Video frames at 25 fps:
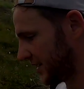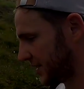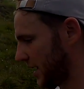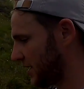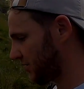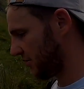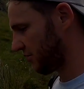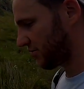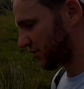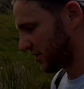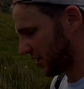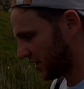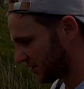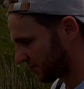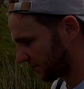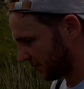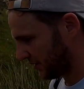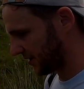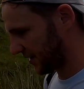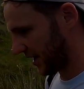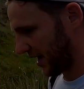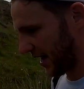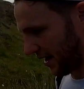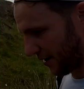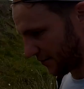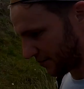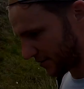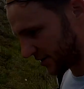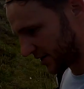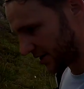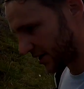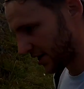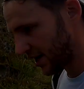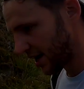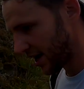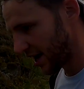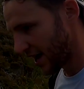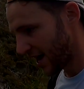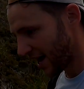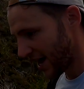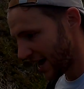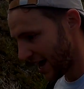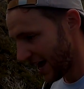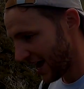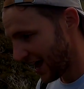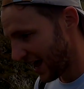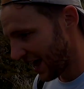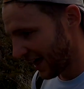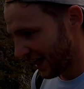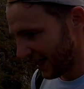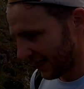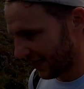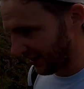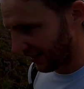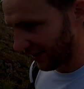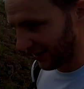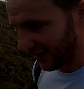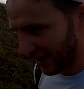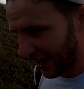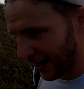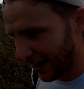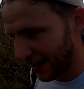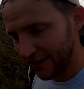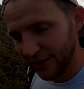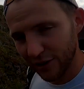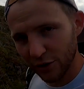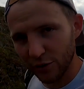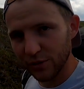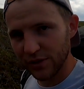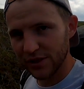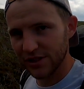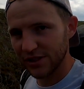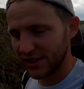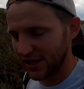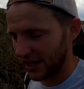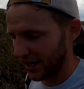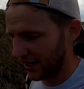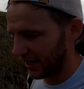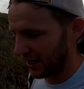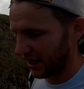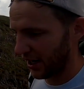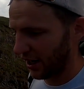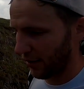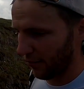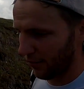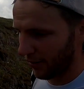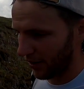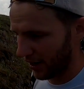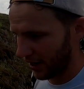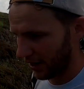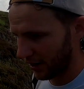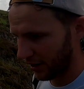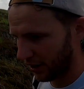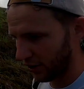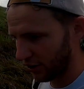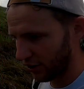as I retraced my steps, the little handle was sticking up, and I